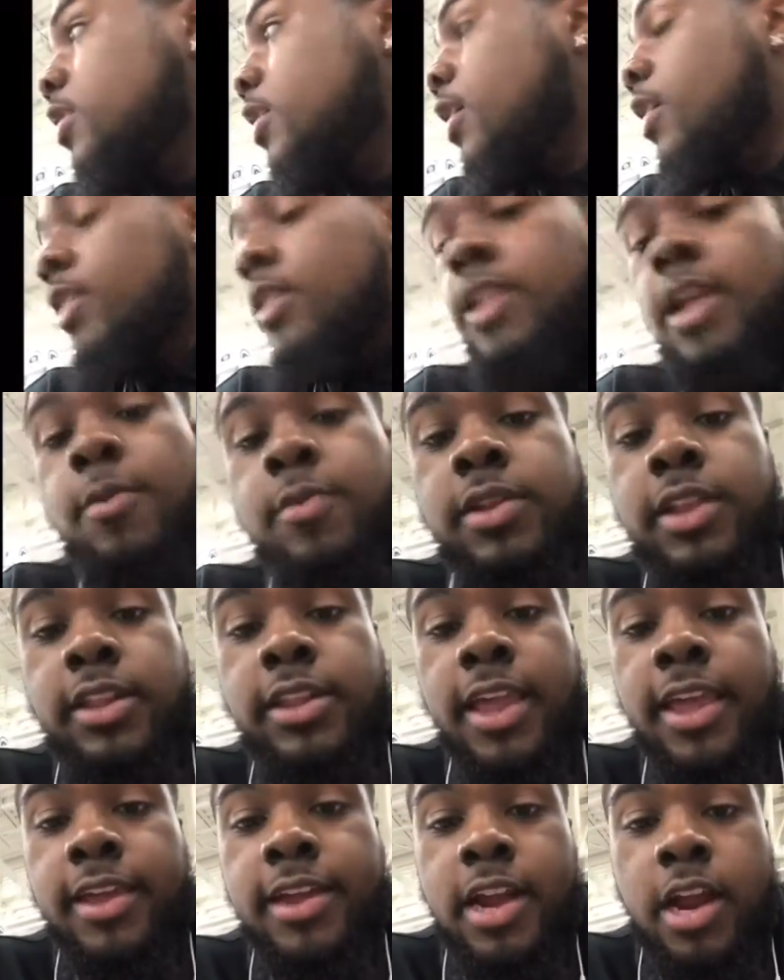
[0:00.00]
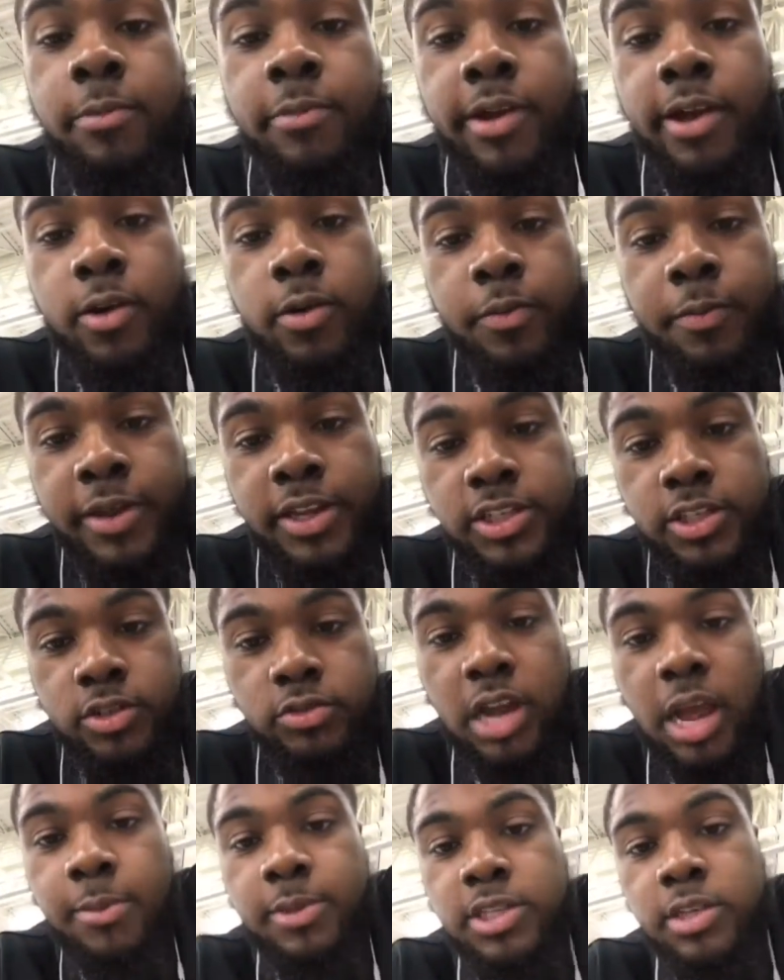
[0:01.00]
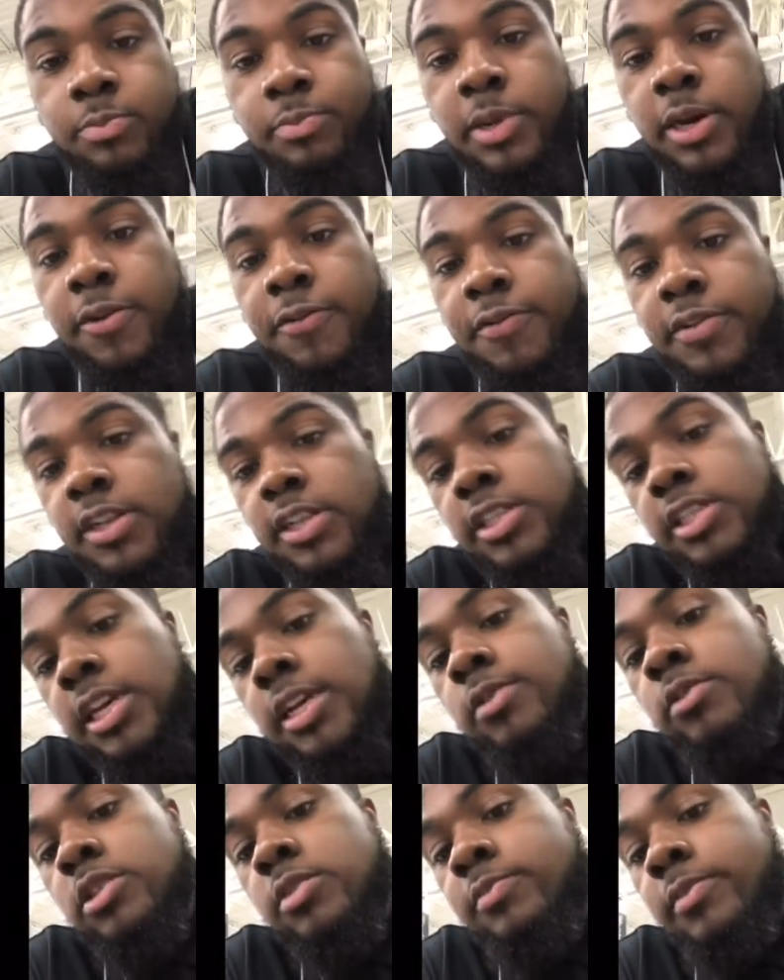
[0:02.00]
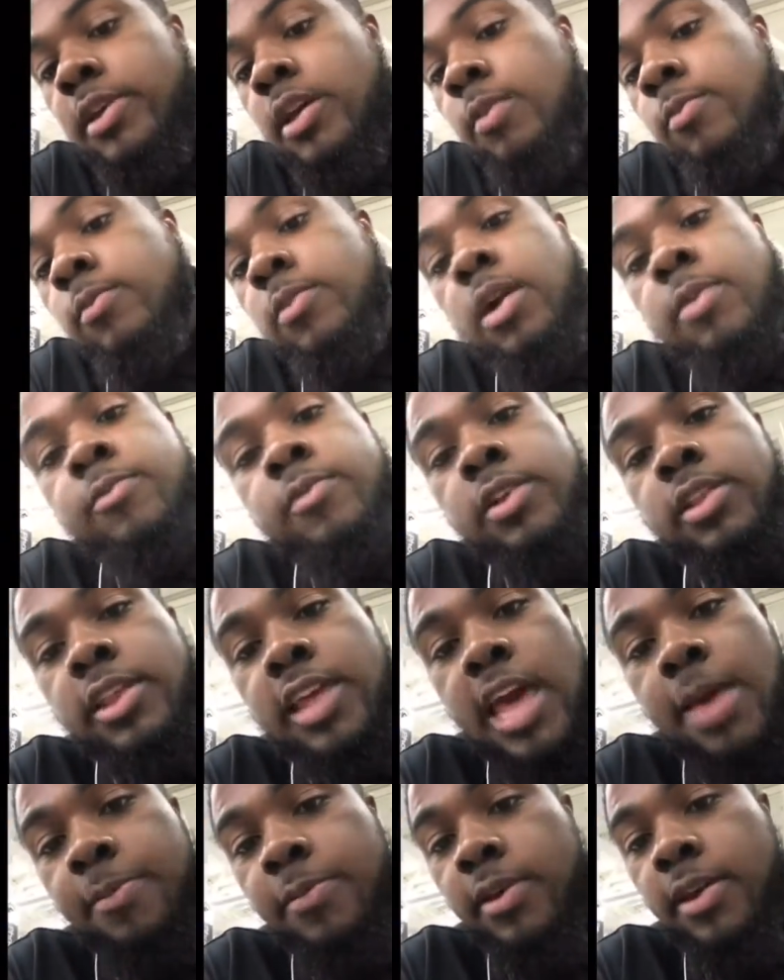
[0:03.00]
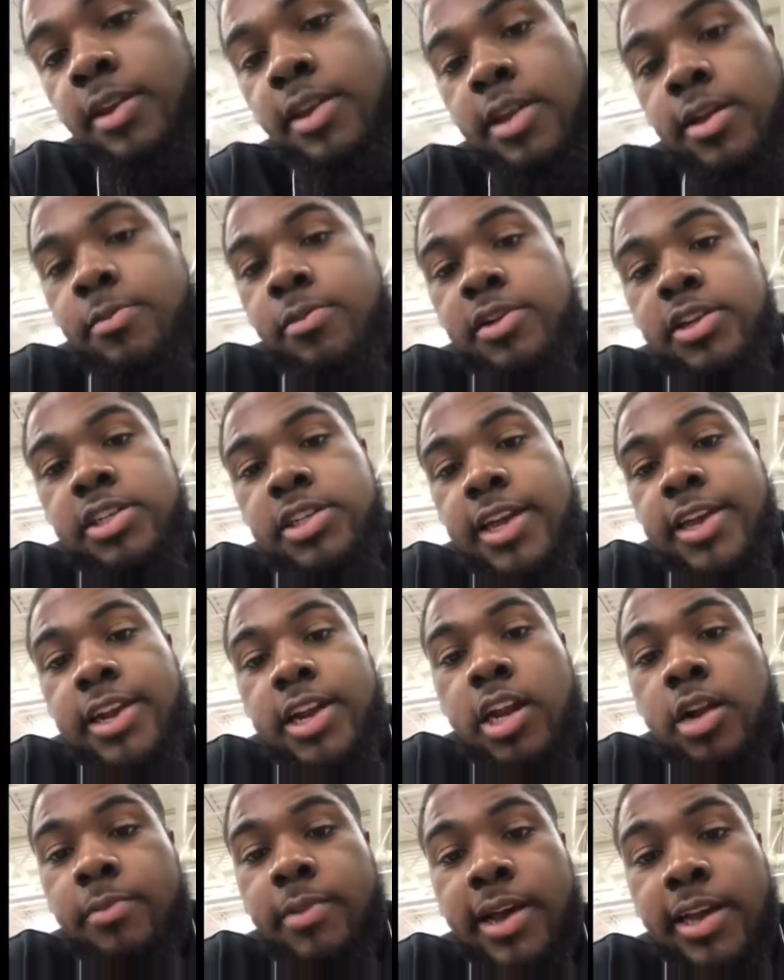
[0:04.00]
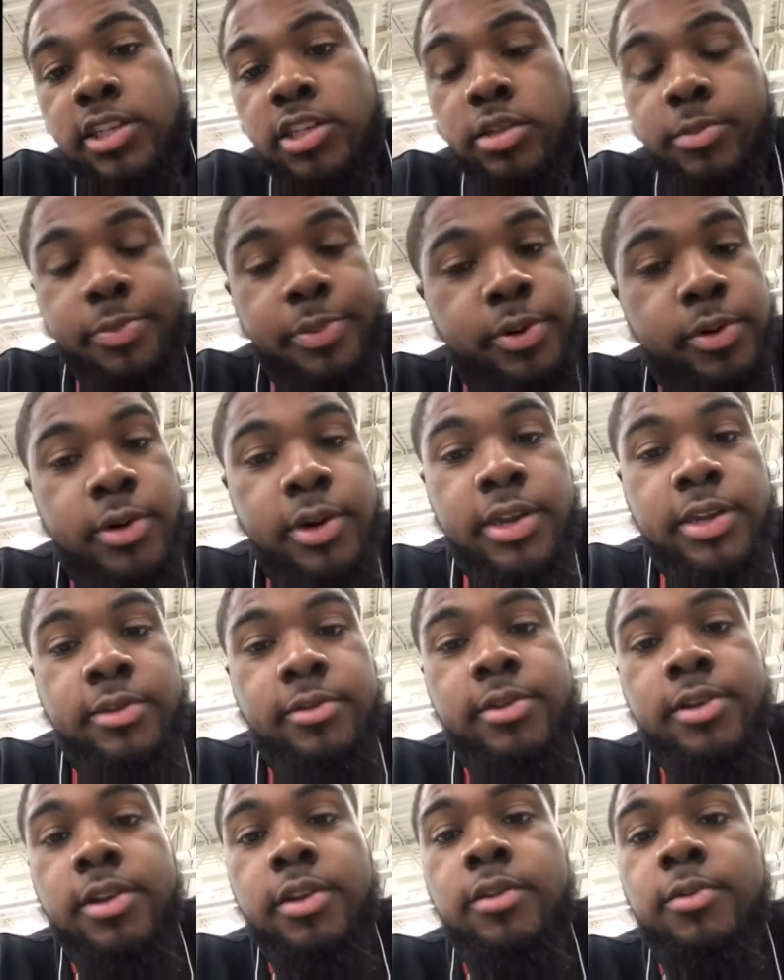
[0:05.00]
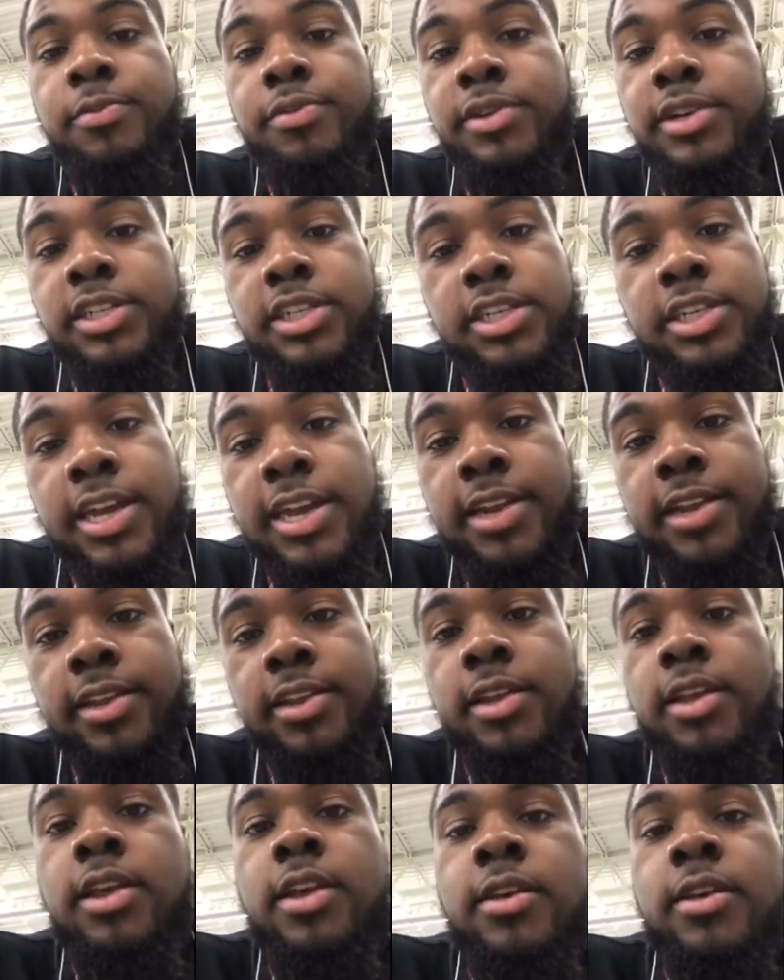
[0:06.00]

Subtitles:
Other than that, I want to thank everybody who's been subscribing to both of the channels, man. I'm really happy today. Appreciate everybody's support, you know, appreciate it.